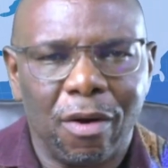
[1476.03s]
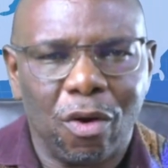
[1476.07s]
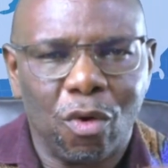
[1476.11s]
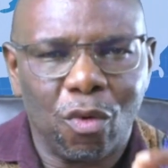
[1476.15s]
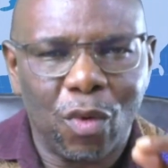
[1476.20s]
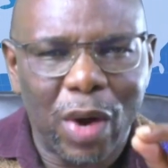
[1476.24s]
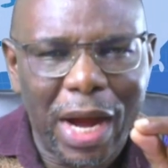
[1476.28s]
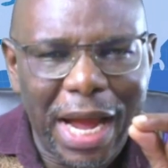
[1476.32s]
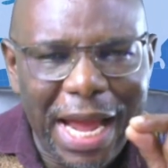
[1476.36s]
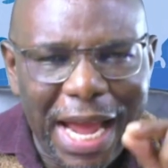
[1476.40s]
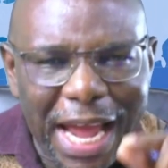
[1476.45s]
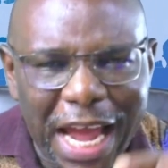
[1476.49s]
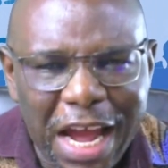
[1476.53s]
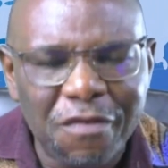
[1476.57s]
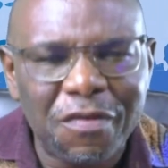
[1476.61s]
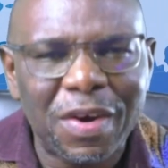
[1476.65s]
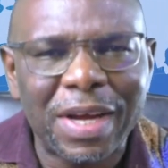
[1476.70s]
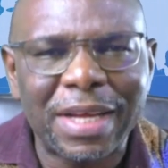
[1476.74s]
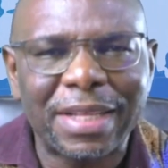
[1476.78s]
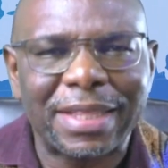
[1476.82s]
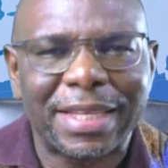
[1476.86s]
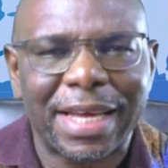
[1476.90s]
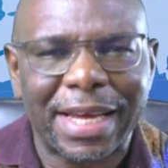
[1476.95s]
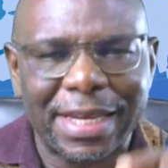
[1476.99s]

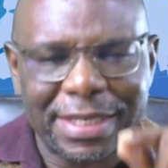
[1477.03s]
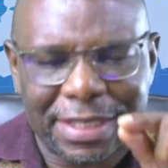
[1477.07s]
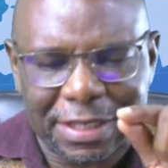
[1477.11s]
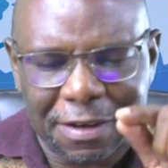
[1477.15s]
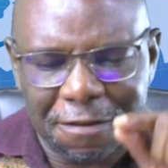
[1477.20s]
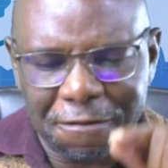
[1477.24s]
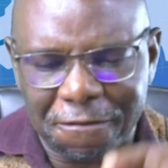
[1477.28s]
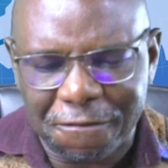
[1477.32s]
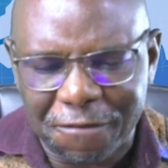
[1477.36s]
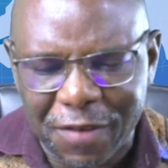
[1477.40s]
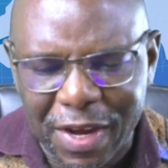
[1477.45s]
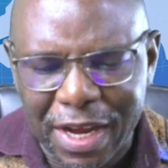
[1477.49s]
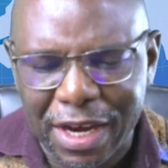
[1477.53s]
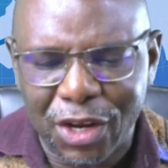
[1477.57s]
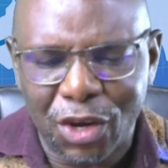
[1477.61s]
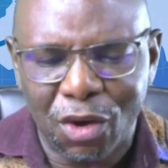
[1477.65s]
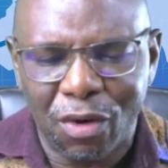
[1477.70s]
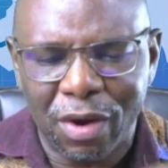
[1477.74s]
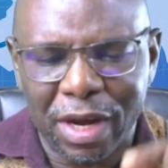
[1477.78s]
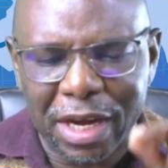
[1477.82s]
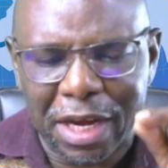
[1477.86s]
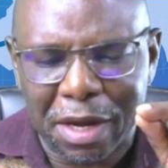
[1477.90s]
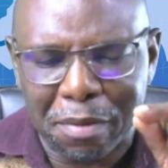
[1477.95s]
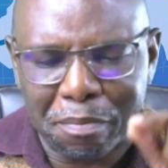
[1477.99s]
Wherever there is a
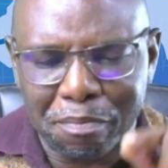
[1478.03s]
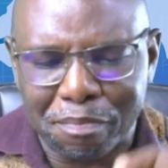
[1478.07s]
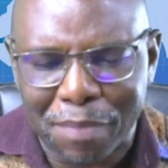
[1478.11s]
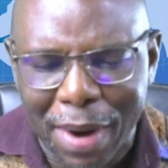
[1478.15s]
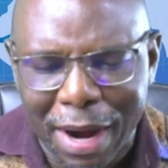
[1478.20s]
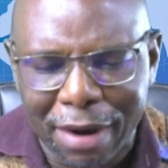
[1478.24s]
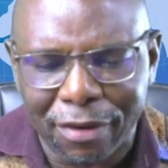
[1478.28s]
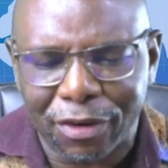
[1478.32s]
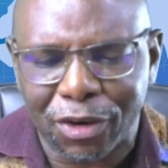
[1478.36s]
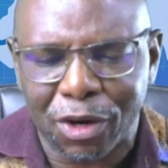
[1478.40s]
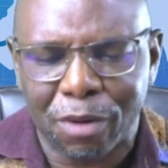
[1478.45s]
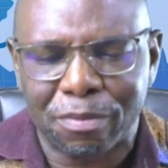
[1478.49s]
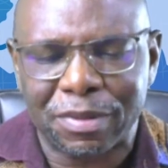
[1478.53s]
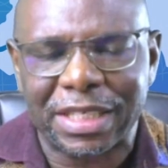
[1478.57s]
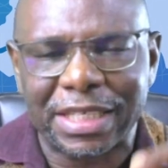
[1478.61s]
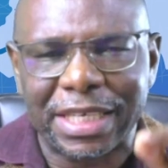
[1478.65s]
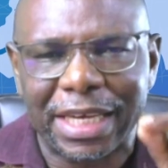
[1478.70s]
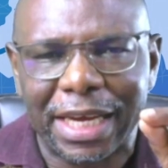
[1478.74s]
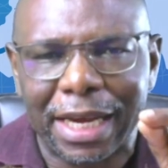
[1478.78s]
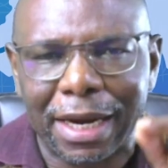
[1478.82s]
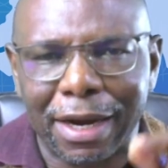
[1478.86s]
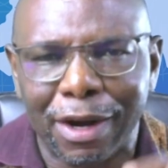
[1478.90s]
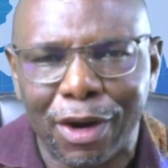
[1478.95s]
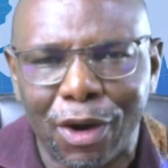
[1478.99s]
failure, a
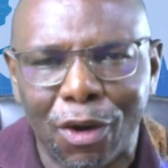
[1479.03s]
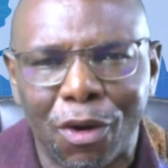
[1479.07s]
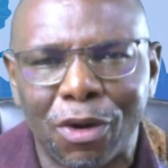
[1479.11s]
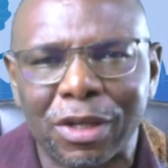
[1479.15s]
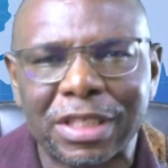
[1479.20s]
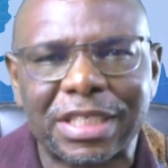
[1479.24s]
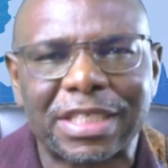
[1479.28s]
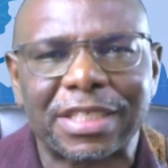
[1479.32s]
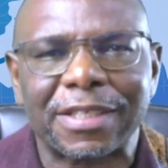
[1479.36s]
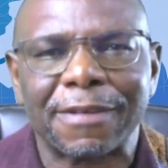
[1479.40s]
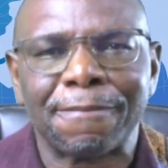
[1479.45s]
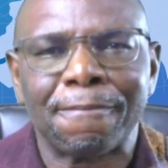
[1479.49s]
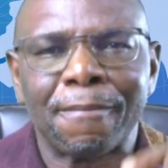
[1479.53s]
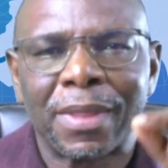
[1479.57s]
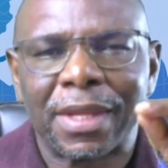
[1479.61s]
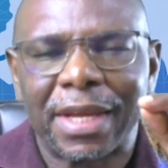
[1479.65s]
bankruptcy, a loss,